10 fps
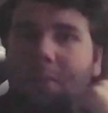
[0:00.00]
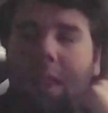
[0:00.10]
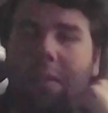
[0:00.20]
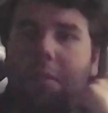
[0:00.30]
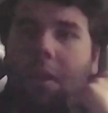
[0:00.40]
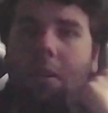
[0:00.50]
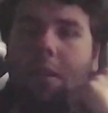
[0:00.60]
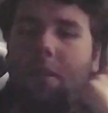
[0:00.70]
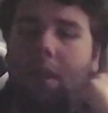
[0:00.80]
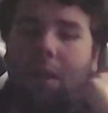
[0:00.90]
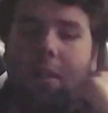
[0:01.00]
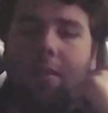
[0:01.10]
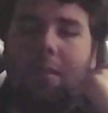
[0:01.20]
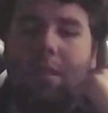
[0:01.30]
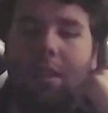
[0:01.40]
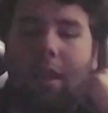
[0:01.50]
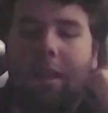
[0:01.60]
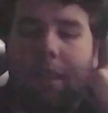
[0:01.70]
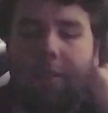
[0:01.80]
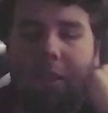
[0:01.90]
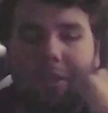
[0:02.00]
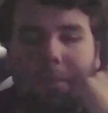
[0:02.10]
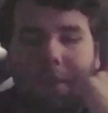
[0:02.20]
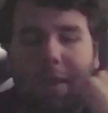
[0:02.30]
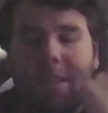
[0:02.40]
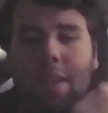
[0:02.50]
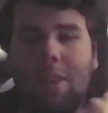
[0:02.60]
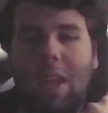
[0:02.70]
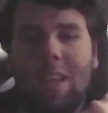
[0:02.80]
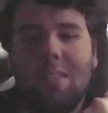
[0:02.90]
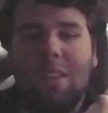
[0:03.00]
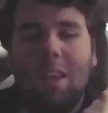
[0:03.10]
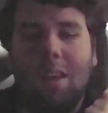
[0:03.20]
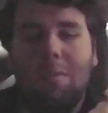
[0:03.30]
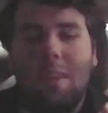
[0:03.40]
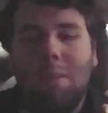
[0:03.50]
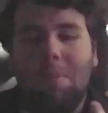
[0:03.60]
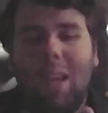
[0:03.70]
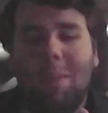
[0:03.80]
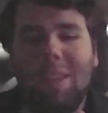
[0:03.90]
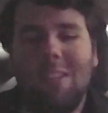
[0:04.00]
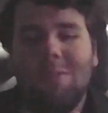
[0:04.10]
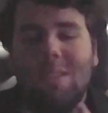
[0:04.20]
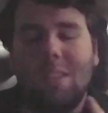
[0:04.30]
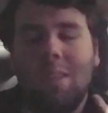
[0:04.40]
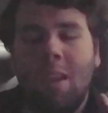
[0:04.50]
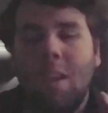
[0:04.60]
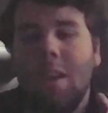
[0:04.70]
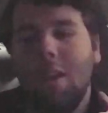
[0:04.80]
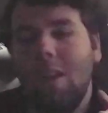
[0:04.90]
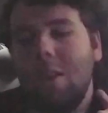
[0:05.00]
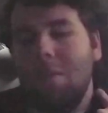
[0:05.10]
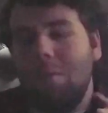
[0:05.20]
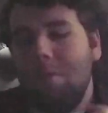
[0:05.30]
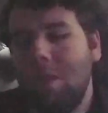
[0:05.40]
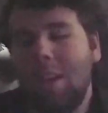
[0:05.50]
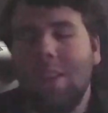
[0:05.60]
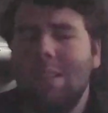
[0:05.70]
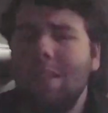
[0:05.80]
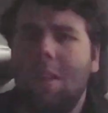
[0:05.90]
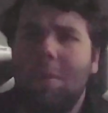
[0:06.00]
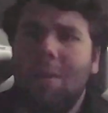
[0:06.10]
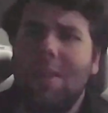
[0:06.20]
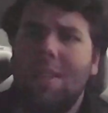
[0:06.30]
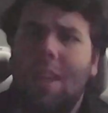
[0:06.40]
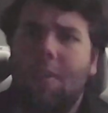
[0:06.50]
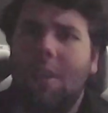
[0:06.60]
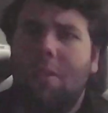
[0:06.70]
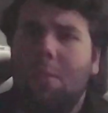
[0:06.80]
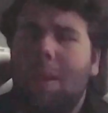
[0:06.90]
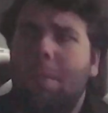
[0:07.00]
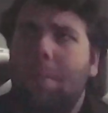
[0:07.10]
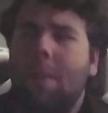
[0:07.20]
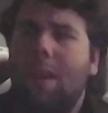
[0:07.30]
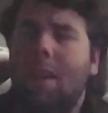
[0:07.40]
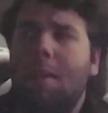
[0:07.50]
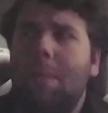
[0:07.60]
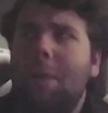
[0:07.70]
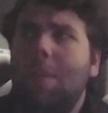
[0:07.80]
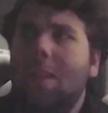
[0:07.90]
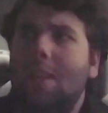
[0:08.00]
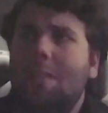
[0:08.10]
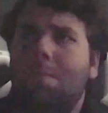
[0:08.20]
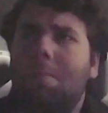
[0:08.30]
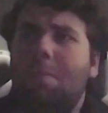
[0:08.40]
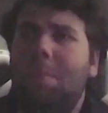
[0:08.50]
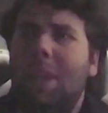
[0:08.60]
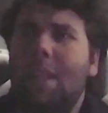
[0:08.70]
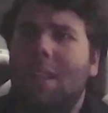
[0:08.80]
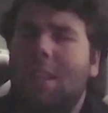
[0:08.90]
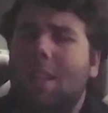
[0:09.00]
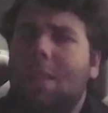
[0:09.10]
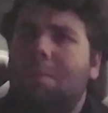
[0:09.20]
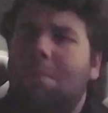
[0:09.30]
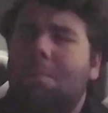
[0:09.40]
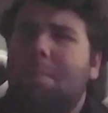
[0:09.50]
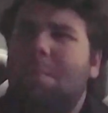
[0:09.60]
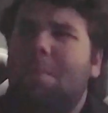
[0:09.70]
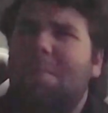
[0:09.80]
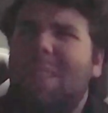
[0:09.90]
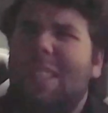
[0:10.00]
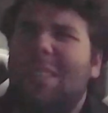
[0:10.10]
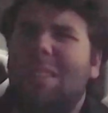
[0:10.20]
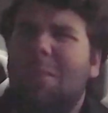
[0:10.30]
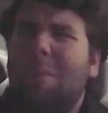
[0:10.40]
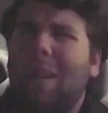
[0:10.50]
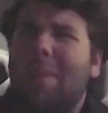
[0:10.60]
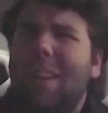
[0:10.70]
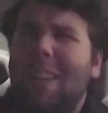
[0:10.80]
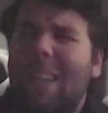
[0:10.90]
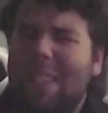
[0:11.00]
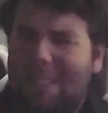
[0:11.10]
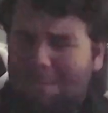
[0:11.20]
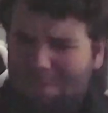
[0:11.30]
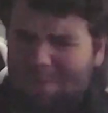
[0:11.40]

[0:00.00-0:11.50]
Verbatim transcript: lifeguard uh, uh, lifeguards played by David Hasselhoff and Pam Anderson running in slow mo and saving other pe- uh, people, uh, being like a soap opera, I guess.